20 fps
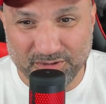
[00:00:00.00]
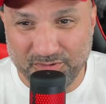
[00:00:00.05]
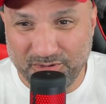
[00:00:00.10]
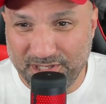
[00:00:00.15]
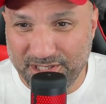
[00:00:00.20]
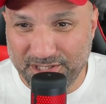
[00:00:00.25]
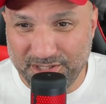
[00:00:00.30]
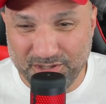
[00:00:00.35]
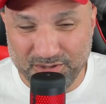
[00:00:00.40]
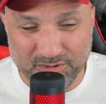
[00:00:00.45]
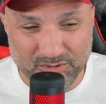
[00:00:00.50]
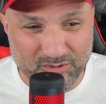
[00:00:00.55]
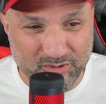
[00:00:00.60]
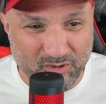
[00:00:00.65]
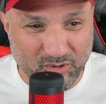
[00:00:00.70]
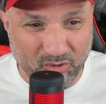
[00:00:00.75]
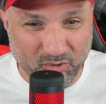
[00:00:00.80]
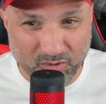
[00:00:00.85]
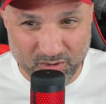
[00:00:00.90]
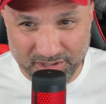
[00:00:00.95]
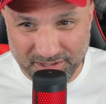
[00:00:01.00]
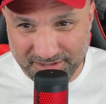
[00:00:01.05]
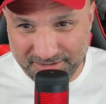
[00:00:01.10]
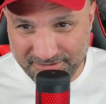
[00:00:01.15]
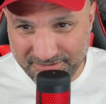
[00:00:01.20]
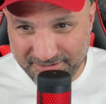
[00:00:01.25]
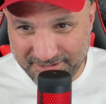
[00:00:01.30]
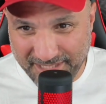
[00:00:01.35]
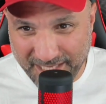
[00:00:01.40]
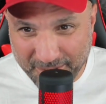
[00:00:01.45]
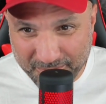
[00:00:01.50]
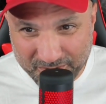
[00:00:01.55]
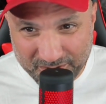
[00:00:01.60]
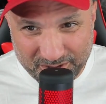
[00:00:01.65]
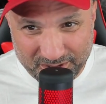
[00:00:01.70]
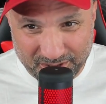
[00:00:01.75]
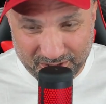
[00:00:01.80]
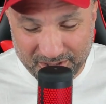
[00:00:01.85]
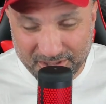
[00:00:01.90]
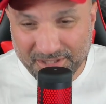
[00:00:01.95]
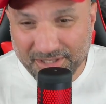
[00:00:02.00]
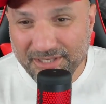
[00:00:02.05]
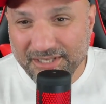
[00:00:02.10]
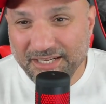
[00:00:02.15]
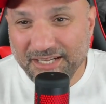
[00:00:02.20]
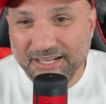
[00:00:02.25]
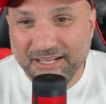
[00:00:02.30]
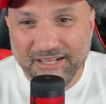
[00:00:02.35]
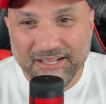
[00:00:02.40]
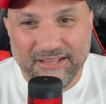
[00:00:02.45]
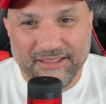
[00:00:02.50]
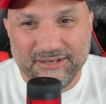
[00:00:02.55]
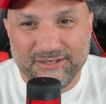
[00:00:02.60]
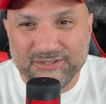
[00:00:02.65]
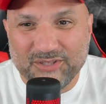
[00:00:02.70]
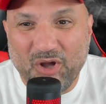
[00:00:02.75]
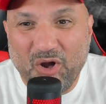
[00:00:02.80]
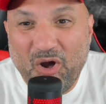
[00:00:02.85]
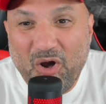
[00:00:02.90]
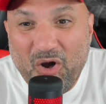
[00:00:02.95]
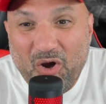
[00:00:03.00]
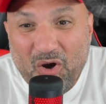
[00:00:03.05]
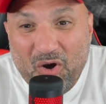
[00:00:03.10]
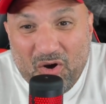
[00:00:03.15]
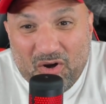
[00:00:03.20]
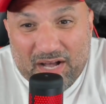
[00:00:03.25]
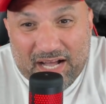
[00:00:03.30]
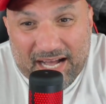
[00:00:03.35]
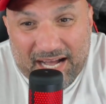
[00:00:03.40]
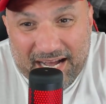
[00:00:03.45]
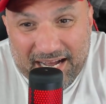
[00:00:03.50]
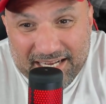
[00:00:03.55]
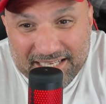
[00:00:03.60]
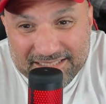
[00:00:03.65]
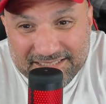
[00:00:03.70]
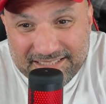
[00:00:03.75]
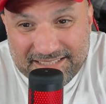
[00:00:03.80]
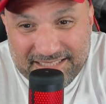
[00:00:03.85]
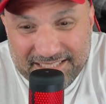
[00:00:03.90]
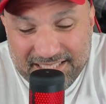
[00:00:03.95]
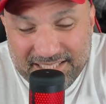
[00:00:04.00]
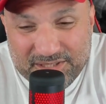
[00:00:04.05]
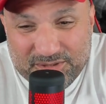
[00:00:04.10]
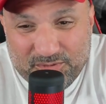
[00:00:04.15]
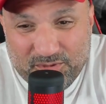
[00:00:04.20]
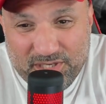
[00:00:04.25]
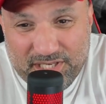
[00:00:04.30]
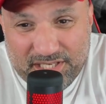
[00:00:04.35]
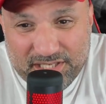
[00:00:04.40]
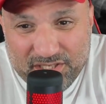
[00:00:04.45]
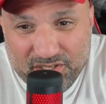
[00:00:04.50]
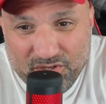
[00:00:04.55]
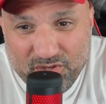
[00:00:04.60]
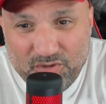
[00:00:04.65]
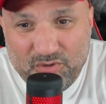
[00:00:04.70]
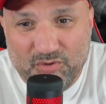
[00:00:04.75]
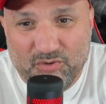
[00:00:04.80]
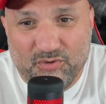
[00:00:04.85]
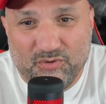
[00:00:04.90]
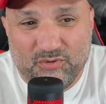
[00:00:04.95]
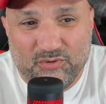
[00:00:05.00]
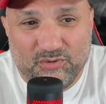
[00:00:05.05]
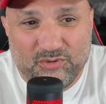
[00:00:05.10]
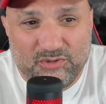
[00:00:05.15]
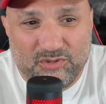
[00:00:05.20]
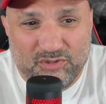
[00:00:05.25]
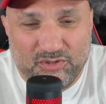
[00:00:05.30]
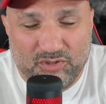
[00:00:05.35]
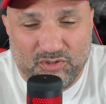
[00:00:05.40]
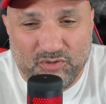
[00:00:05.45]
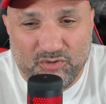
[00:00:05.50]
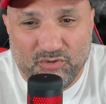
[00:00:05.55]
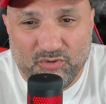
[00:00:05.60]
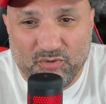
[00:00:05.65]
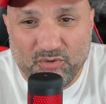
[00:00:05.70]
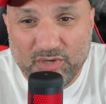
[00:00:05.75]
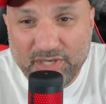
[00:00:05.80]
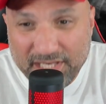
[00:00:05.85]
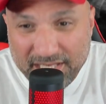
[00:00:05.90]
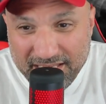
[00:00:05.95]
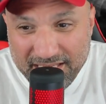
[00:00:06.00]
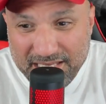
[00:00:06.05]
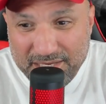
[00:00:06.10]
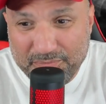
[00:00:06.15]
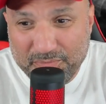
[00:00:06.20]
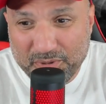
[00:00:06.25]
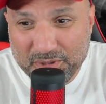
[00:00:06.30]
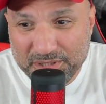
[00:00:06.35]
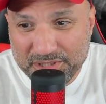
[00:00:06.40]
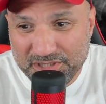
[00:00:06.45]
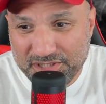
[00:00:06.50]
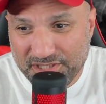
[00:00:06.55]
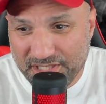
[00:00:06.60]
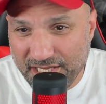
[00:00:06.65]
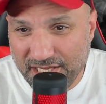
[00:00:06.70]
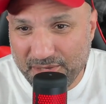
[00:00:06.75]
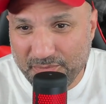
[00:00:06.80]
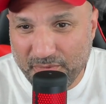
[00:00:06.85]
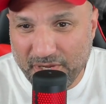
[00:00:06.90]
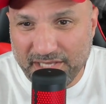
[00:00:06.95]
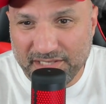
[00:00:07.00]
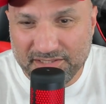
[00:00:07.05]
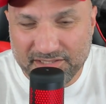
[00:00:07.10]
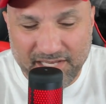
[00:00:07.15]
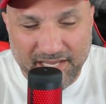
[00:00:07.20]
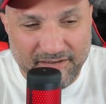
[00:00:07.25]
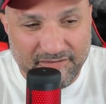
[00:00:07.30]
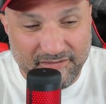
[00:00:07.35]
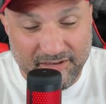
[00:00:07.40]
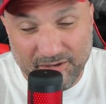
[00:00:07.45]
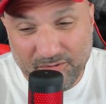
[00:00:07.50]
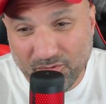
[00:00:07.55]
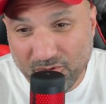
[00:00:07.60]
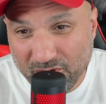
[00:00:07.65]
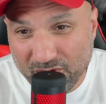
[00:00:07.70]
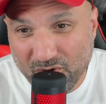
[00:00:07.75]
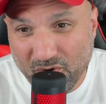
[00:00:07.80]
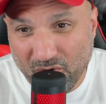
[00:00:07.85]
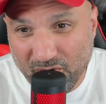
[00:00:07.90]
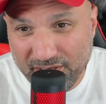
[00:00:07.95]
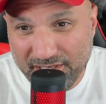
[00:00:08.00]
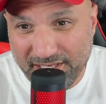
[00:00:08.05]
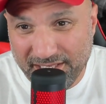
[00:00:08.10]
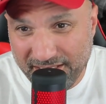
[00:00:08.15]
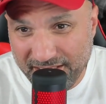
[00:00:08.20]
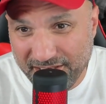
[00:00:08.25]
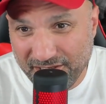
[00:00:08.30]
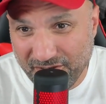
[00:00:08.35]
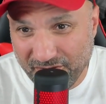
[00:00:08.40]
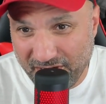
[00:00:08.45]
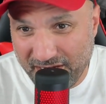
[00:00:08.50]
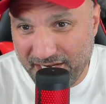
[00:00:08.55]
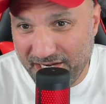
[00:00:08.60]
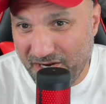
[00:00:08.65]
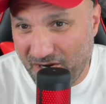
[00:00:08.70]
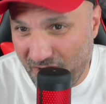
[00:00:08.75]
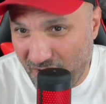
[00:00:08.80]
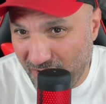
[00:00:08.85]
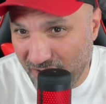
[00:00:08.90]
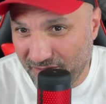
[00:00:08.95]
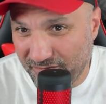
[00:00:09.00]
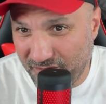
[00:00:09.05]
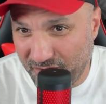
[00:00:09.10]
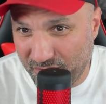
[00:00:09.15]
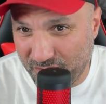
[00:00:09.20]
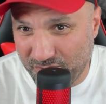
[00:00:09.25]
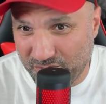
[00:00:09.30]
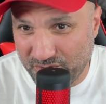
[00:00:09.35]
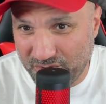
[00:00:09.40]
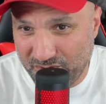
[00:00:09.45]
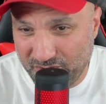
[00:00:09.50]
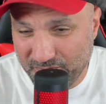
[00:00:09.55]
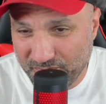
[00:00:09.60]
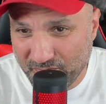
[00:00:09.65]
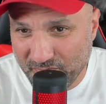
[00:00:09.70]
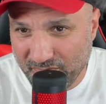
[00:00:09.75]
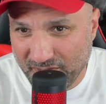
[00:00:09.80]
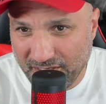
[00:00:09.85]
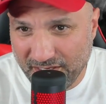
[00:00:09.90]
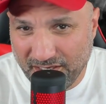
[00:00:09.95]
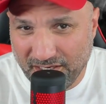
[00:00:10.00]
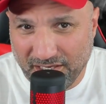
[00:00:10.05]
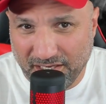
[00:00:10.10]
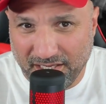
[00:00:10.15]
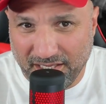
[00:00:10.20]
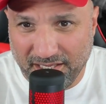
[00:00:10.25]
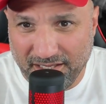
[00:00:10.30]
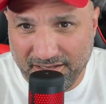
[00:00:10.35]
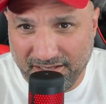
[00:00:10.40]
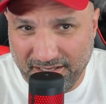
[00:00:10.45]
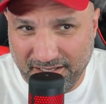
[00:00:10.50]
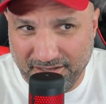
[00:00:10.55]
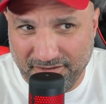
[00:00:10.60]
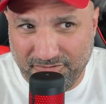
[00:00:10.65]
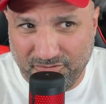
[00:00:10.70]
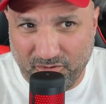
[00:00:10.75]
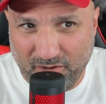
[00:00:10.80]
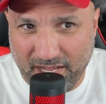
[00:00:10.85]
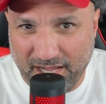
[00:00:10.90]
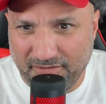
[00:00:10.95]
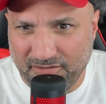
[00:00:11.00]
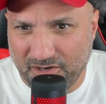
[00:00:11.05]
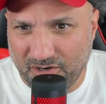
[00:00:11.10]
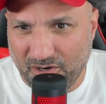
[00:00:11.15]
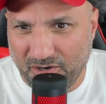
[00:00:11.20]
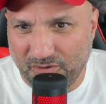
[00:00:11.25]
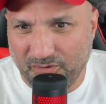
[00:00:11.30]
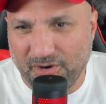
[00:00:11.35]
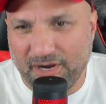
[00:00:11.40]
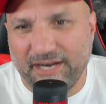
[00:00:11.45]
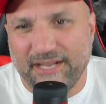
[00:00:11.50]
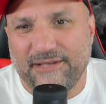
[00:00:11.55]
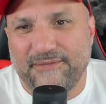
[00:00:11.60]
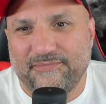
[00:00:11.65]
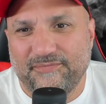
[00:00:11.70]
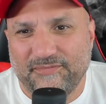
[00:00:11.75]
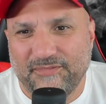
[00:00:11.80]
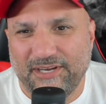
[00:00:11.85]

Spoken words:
We can use coolant temperature. There's all kinds of things we can use to keep shake and bake safe. And we're going to integrate all of those if we haven't already.